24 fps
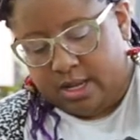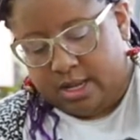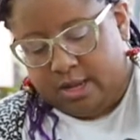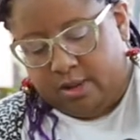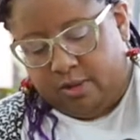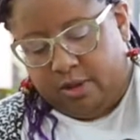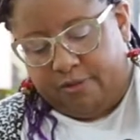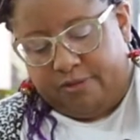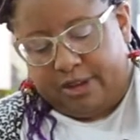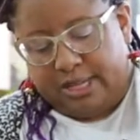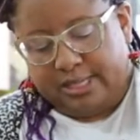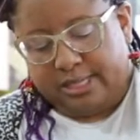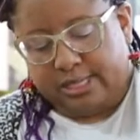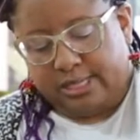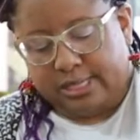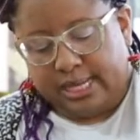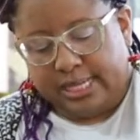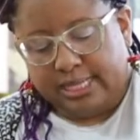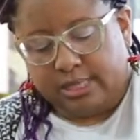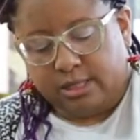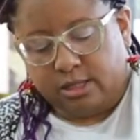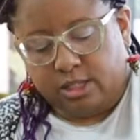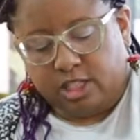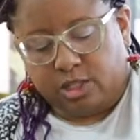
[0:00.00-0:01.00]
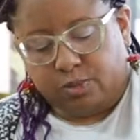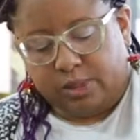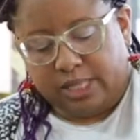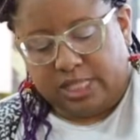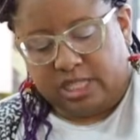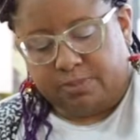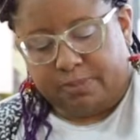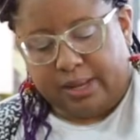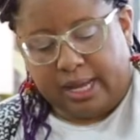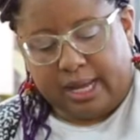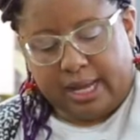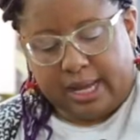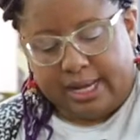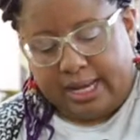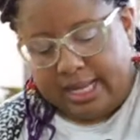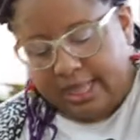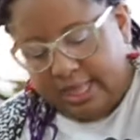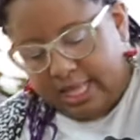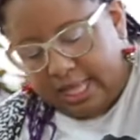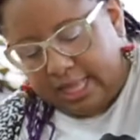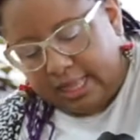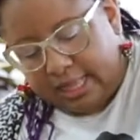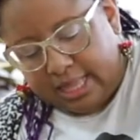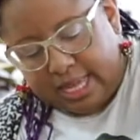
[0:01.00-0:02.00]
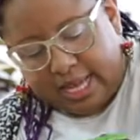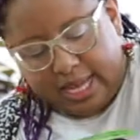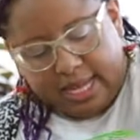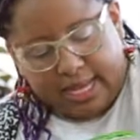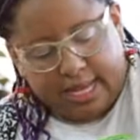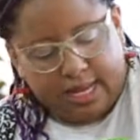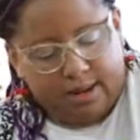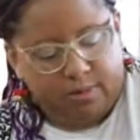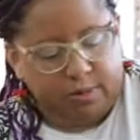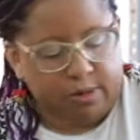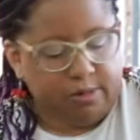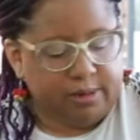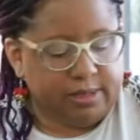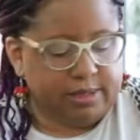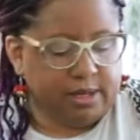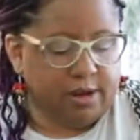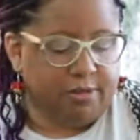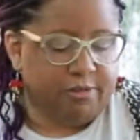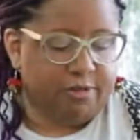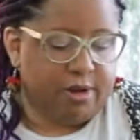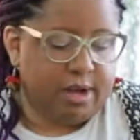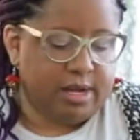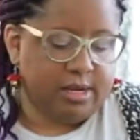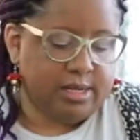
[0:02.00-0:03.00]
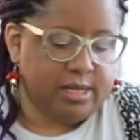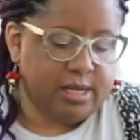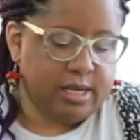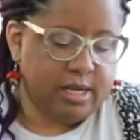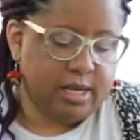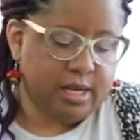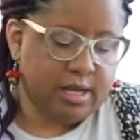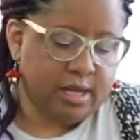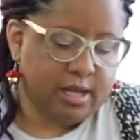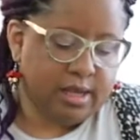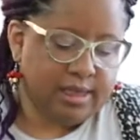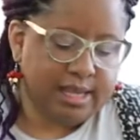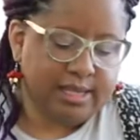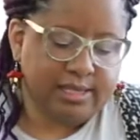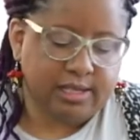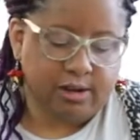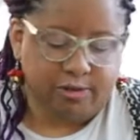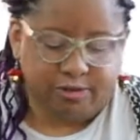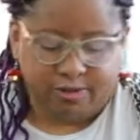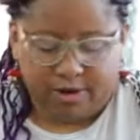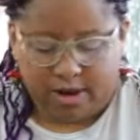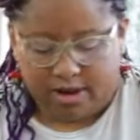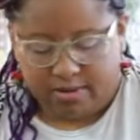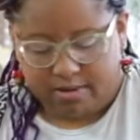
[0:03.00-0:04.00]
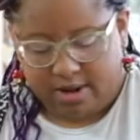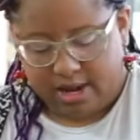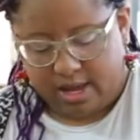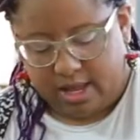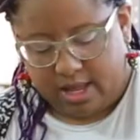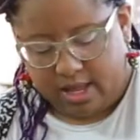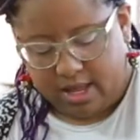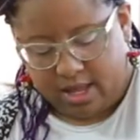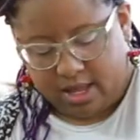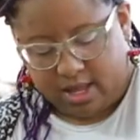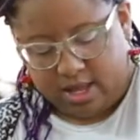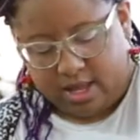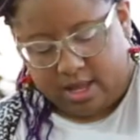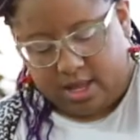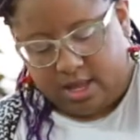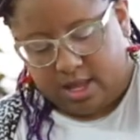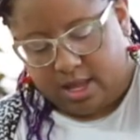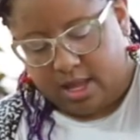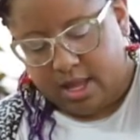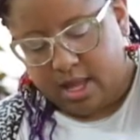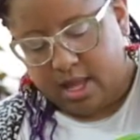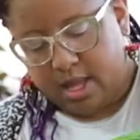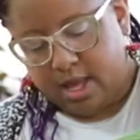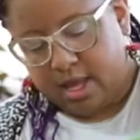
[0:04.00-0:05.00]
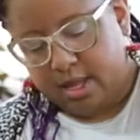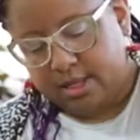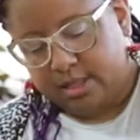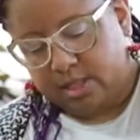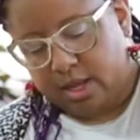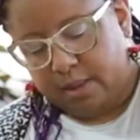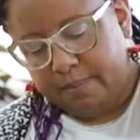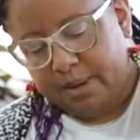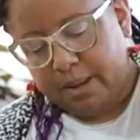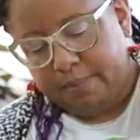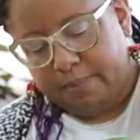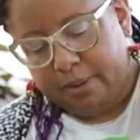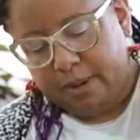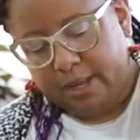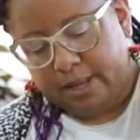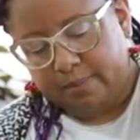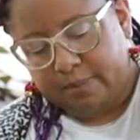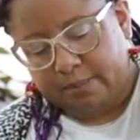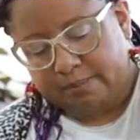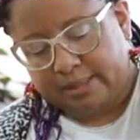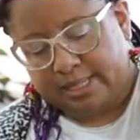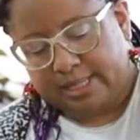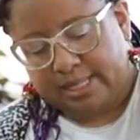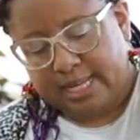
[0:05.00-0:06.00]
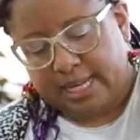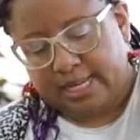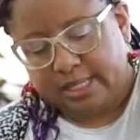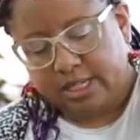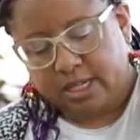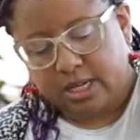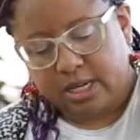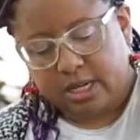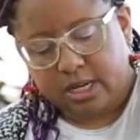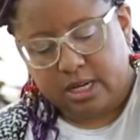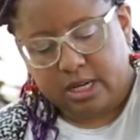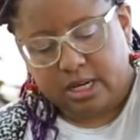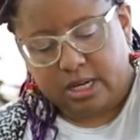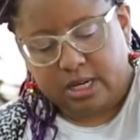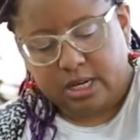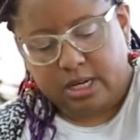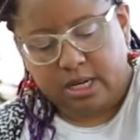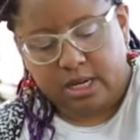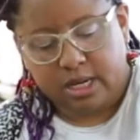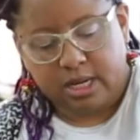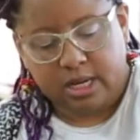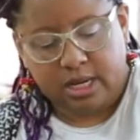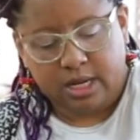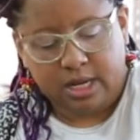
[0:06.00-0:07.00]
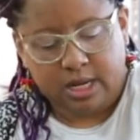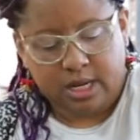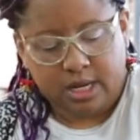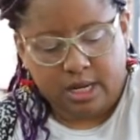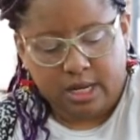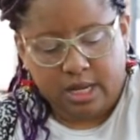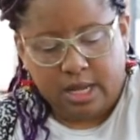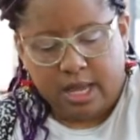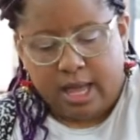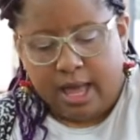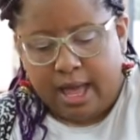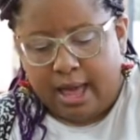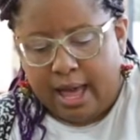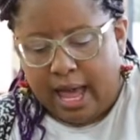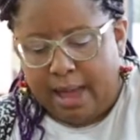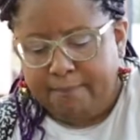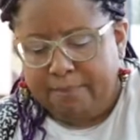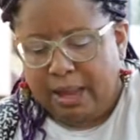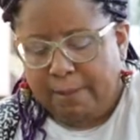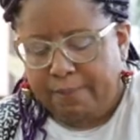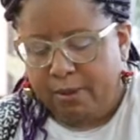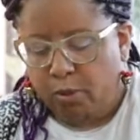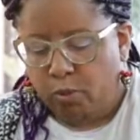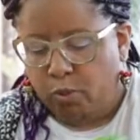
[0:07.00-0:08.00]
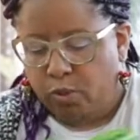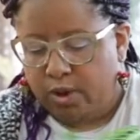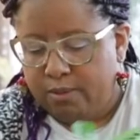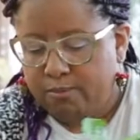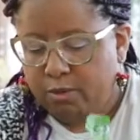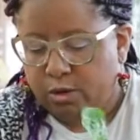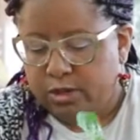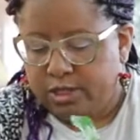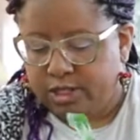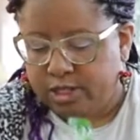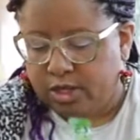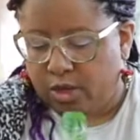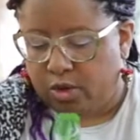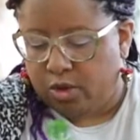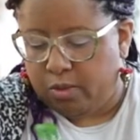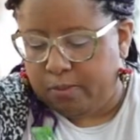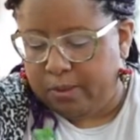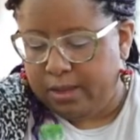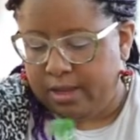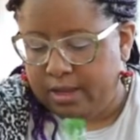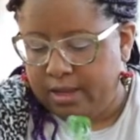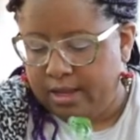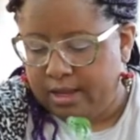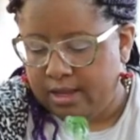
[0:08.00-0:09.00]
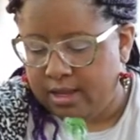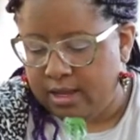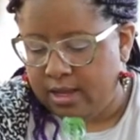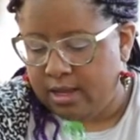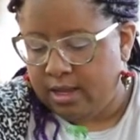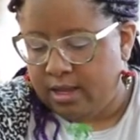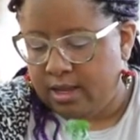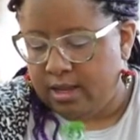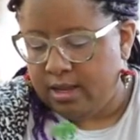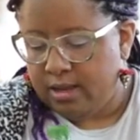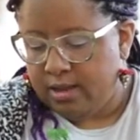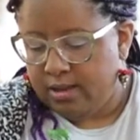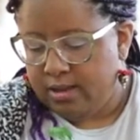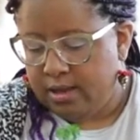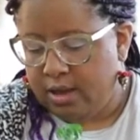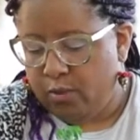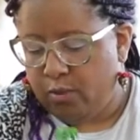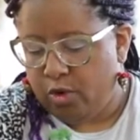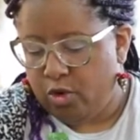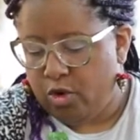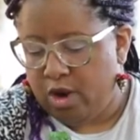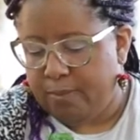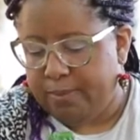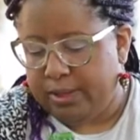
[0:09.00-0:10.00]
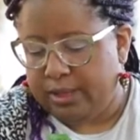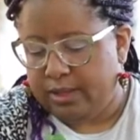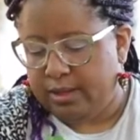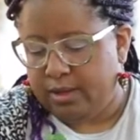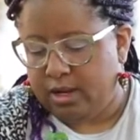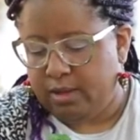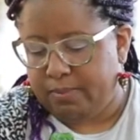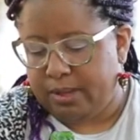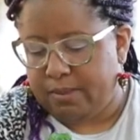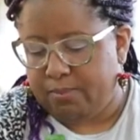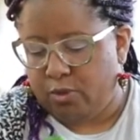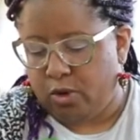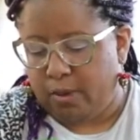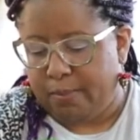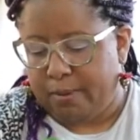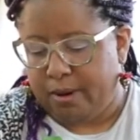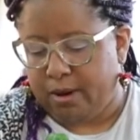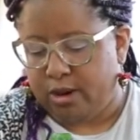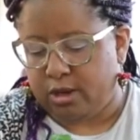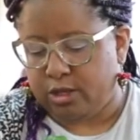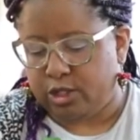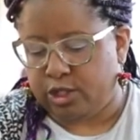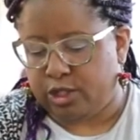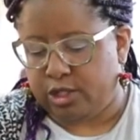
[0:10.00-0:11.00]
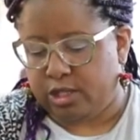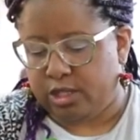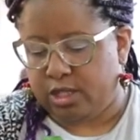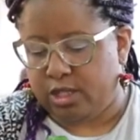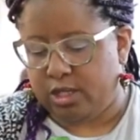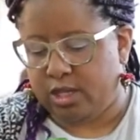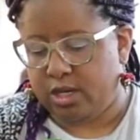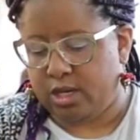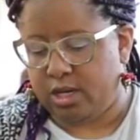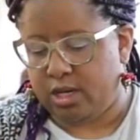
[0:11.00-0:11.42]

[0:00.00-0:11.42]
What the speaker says: we find this nice little sweet spot. And I think where's our front? That's our front, right? Yeah, so I'm gonna put them centered. I might put one more scoop. I want her up a little bit more perched.